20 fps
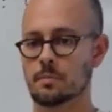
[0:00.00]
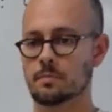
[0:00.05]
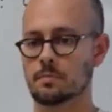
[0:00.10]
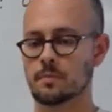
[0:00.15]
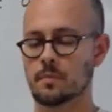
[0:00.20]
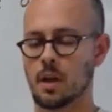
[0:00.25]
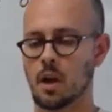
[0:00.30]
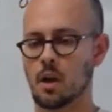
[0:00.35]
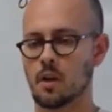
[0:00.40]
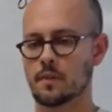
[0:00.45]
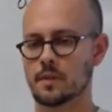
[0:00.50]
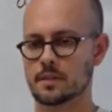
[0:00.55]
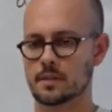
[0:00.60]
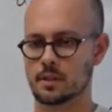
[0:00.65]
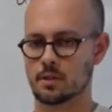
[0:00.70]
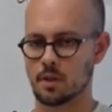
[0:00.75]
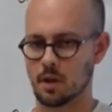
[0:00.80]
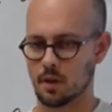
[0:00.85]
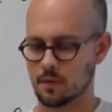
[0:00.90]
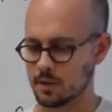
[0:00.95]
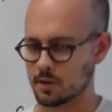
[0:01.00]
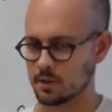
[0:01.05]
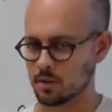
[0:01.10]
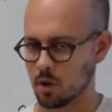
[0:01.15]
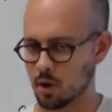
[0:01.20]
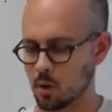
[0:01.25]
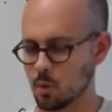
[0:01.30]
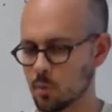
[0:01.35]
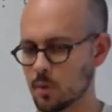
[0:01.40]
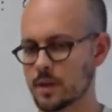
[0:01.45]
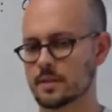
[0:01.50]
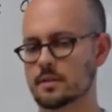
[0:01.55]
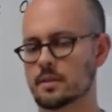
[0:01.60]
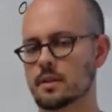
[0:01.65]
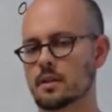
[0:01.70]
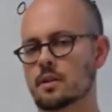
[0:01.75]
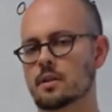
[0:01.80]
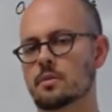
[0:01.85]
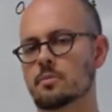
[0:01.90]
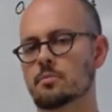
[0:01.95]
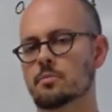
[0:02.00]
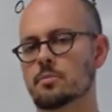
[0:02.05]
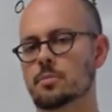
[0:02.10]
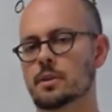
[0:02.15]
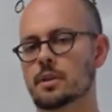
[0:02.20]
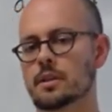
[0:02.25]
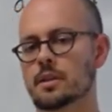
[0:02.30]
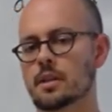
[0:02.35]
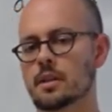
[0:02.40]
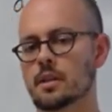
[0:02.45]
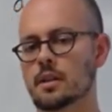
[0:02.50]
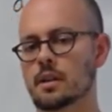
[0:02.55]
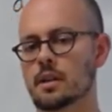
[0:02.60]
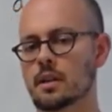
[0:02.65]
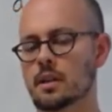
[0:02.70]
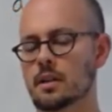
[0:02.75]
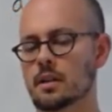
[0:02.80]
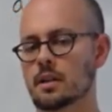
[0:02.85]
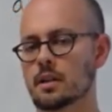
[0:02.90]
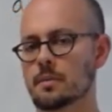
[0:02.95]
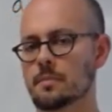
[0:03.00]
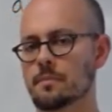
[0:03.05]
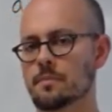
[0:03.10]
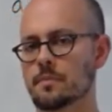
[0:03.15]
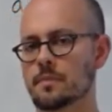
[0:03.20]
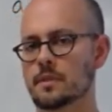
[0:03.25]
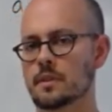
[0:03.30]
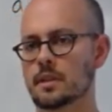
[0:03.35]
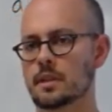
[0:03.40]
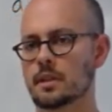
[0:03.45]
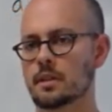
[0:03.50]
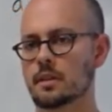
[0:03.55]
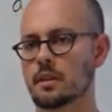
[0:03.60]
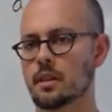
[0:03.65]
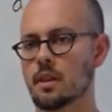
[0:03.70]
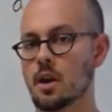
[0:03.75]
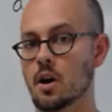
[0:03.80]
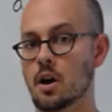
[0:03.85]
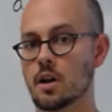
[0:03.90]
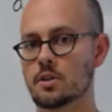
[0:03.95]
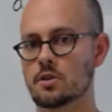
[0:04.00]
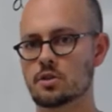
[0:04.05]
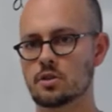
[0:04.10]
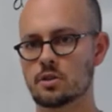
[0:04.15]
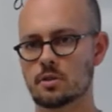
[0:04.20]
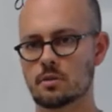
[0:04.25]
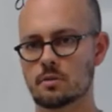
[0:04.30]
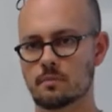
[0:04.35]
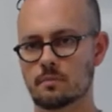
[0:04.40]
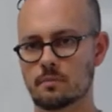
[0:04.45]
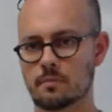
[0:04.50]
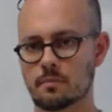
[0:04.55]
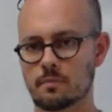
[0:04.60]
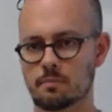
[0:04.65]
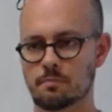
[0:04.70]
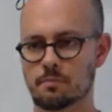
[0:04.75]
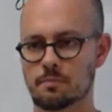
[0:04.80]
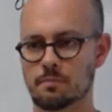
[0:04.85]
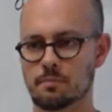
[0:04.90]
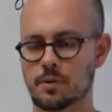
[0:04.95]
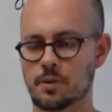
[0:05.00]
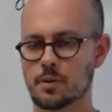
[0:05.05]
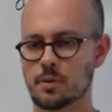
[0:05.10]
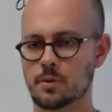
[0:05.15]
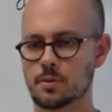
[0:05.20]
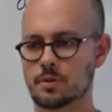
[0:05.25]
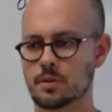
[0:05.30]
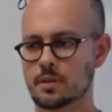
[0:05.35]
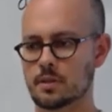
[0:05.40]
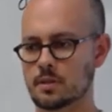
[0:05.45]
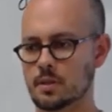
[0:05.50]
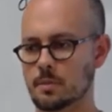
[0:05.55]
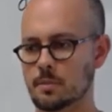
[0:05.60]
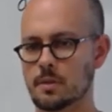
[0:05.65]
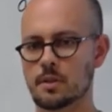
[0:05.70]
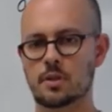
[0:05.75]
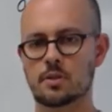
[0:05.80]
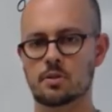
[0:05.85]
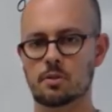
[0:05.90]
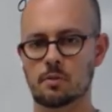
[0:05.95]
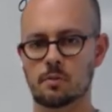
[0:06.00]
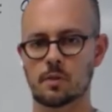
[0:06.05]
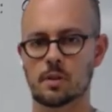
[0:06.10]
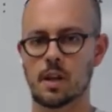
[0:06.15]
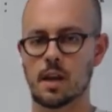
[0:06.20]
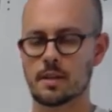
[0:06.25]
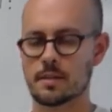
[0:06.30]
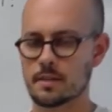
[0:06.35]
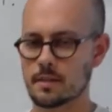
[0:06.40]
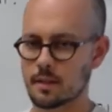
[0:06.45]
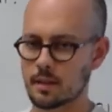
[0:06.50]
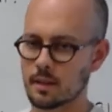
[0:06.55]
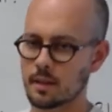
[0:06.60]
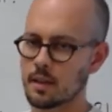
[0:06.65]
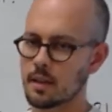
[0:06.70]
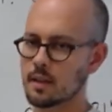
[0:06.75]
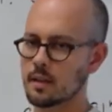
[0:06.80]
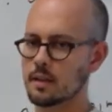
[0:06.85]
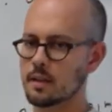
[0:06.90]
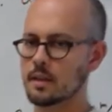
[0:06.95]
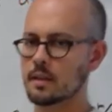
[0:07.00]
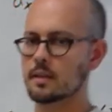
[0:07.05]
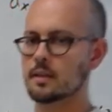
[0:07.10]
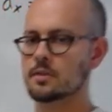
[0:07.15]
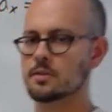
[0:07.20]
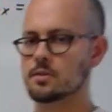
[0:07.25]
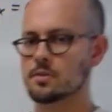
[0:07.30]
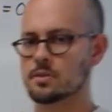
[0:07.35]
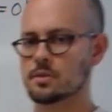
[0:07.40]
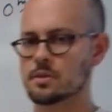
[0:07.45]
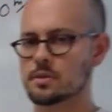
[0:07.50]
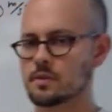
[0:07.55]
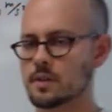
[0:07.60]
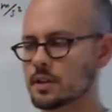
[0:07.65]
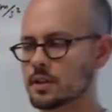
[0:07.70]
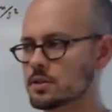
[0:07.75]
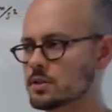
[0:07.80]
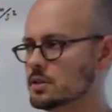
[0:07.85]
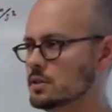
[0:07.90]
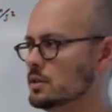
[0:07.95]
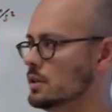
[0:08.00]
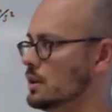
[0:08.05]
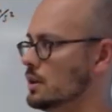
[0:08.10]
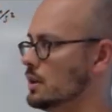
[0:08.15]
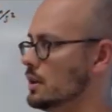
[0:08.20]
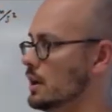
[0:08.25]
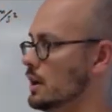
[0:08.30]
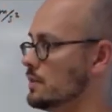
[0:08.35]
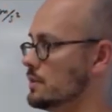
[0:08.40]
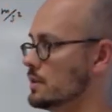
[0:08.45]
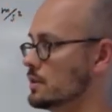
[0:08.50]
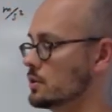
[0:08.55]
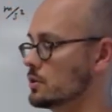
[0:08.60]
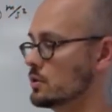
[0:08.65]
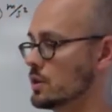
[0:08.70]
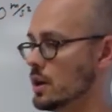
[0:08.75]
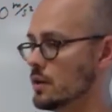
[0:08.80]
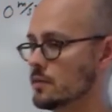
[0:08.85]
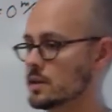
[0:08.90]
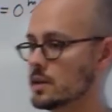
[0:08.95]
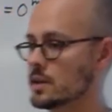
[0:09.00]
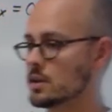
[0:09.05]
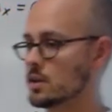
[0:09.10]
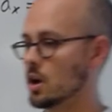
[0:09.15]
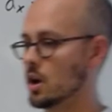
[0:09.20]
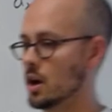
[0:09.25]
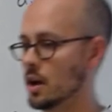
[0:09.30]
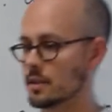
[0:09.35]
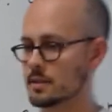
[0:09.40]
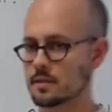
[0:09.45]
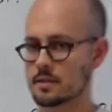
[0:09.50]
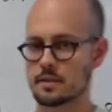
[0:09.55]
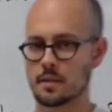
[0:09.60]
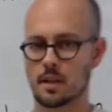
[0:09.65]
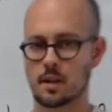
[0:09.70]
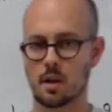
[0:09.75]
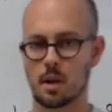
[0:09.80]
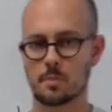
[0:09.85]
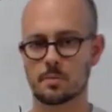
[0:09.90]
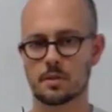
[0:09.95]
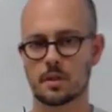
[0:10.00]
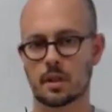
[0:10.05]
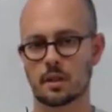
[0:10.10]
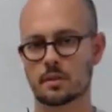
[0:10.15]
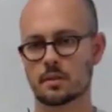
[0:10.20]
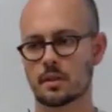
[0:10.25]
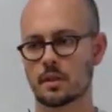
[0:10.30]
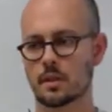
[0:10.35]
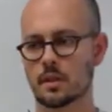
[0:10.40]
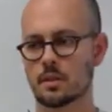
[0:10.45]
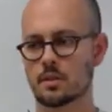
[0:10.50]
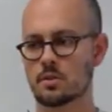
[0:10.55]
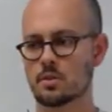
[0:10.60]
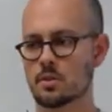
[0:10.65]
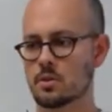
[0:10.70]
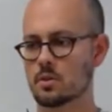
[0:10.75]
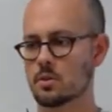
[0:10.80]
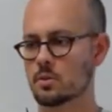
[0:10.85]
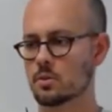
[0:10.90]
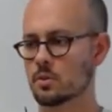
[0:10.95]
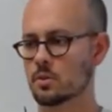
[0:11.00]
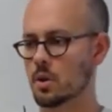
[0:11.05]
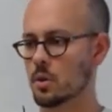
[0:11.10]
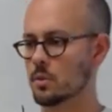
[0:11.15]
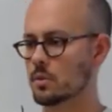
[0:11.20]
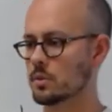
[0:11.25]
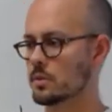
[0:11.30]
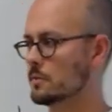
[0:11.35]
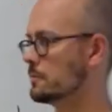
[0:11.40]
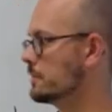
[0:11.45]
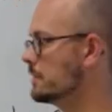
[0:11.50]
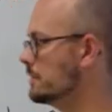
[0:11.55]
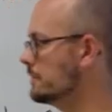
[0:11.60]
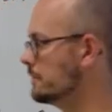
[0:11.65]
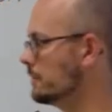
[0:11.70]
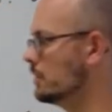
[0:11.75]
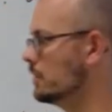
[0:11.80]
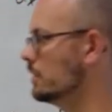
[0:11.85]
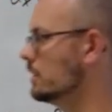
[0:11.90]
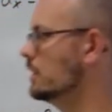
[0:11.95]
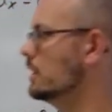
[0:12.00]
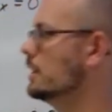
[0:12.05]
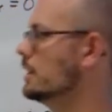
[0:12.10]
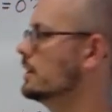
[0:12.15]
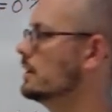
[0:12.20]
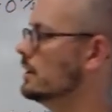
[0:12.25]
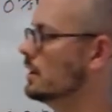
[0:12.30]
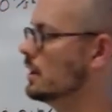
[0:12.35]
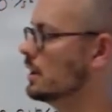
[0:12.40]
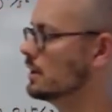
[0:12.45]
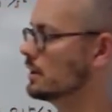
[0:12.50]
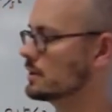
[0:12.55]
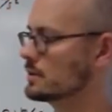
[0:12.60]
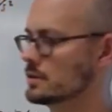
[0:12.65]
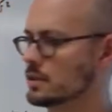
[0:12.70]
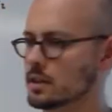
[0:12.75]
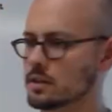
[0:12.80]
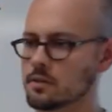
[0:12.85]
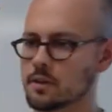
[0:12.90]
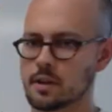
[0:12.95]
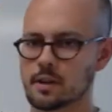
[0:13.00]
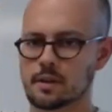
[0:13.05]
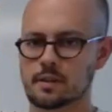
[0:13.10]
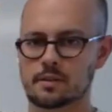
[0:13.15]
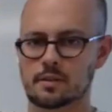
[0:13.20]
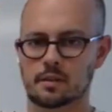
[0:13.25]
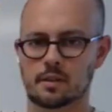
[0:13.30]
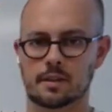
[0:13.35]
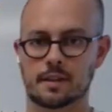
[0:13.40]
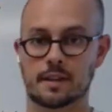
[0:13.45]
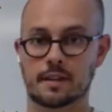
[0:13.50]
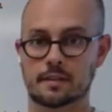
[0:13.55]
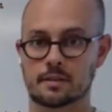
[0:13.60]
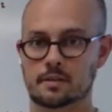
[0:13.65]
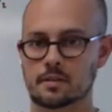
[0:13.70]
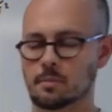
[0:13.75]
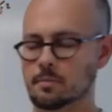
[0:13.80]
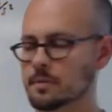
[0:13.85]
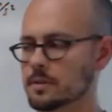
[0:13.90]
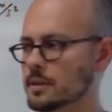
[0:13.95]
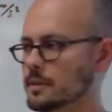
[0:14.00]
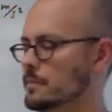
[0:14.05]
Obviously, gravity is always there, but the launch produces some initial velocity in a certain direction, and then gravity causes that object to go into free fall and accelerate until it hits something.